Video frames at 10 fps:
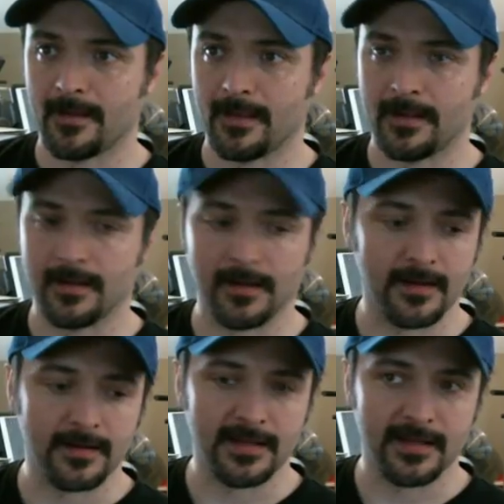and
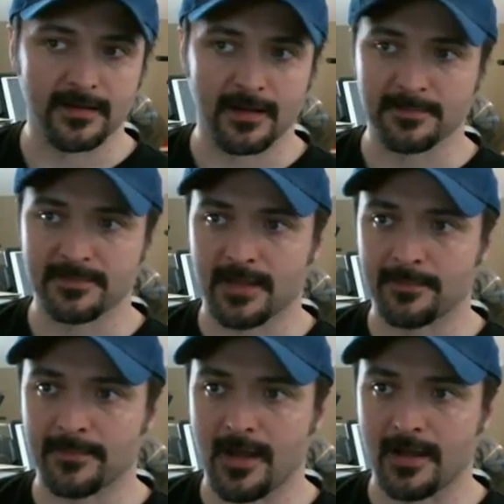again,
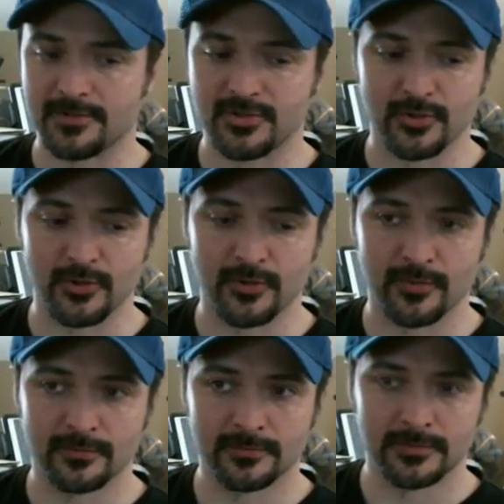I'm not sure
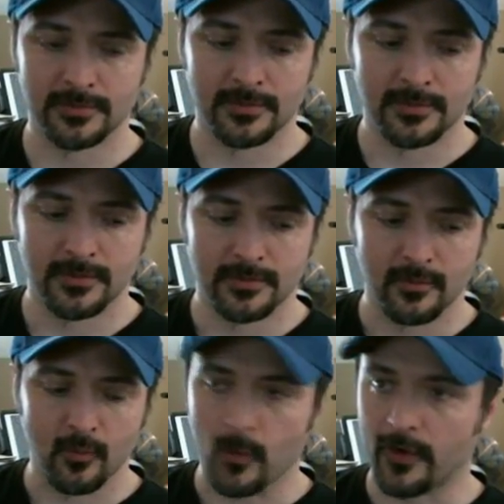
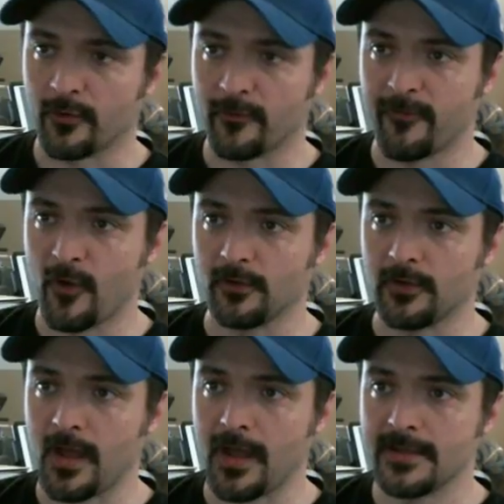where the fault
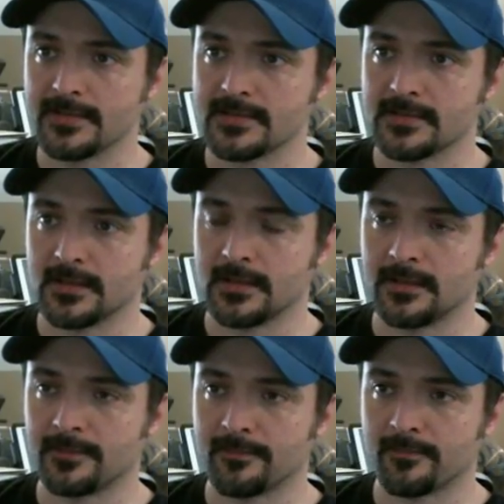lies.
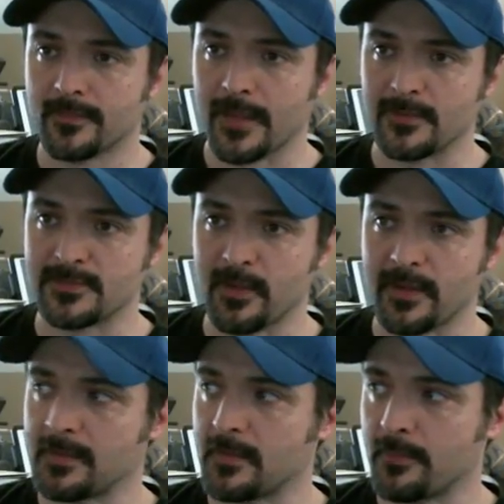I was
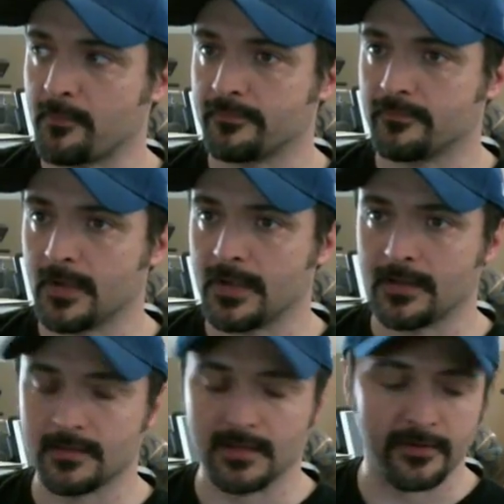blaming
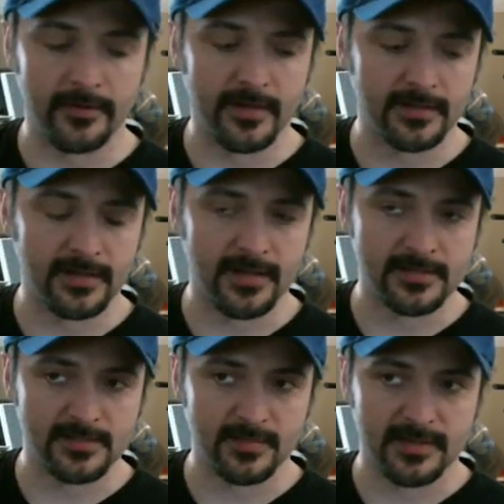my internet
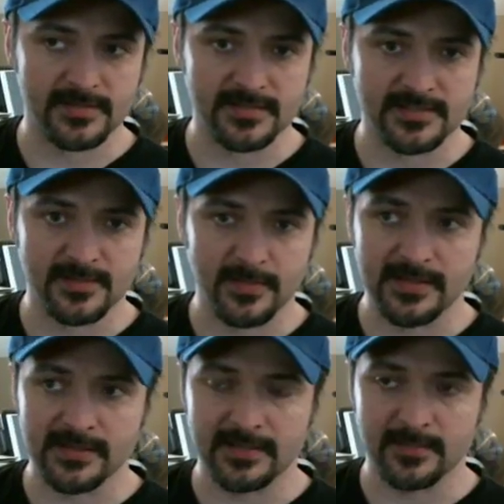connection because its
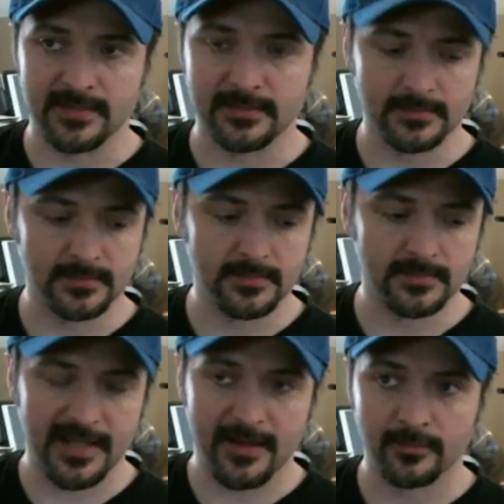speed had been
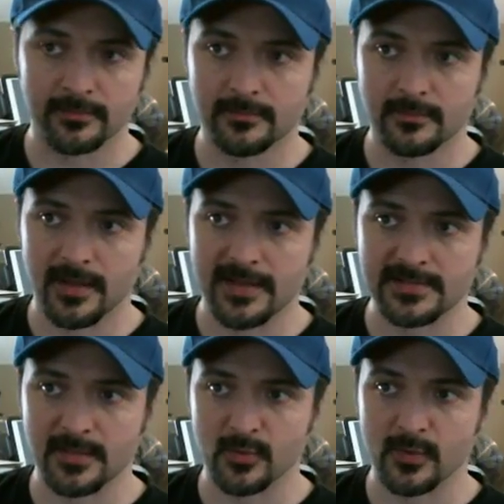down last
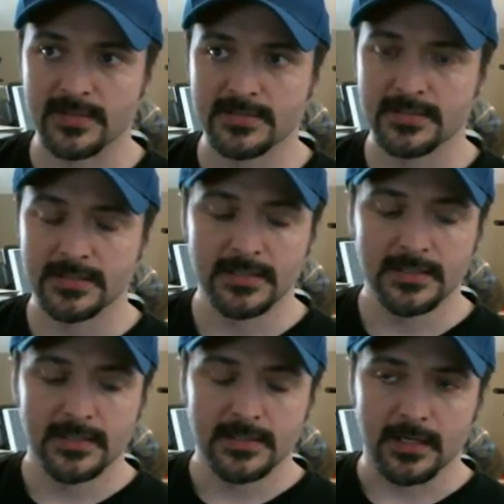couple weeks.
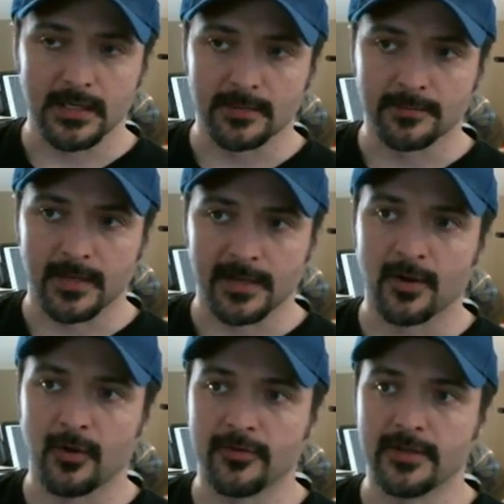I
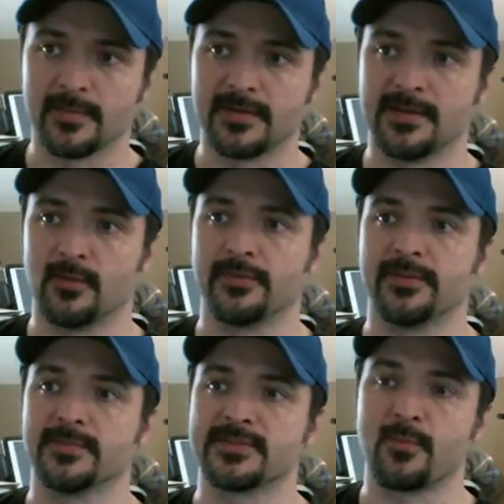called them and dealt with them this